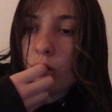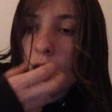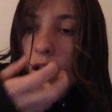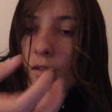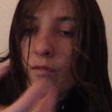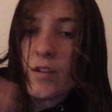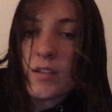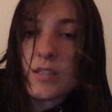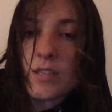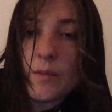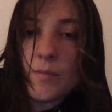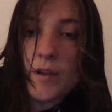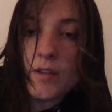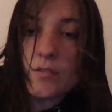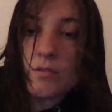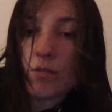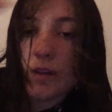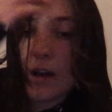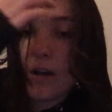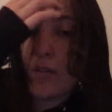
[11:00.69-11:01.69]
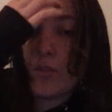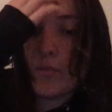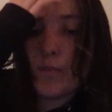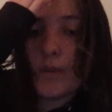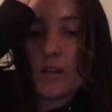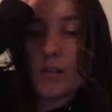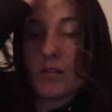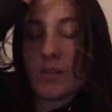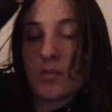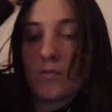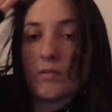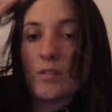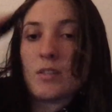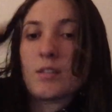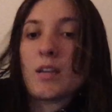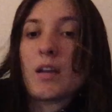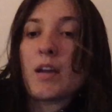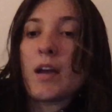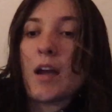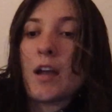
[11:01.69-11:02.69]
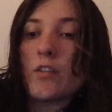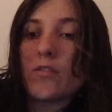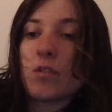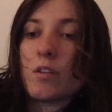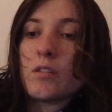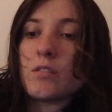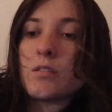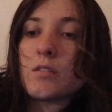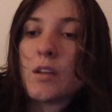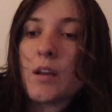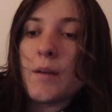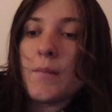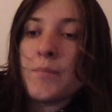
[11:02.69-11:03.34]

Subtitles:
obviously, mental health because he was a psychiatrist.